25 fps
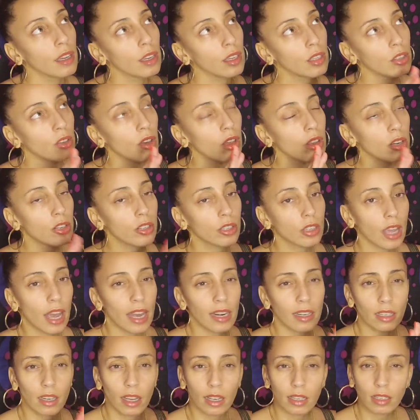y'all are
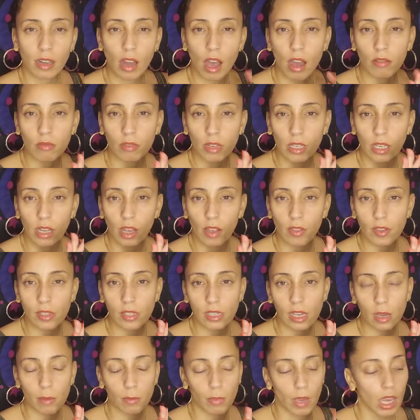kind of like not really on the
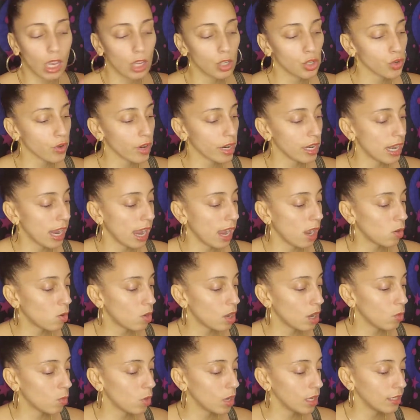same page right now
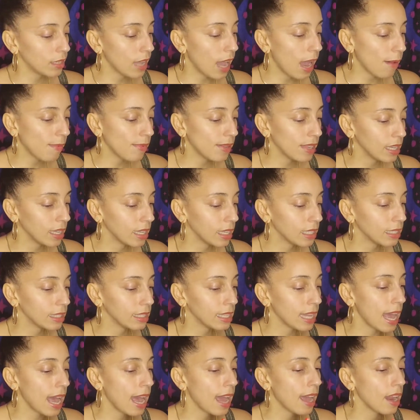and what's happening is
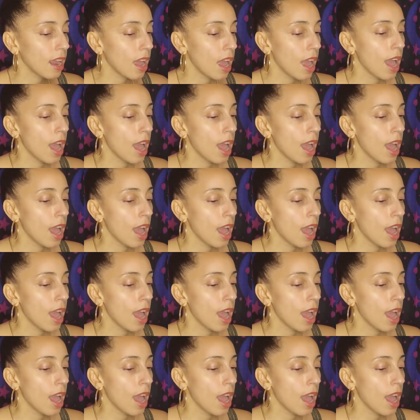that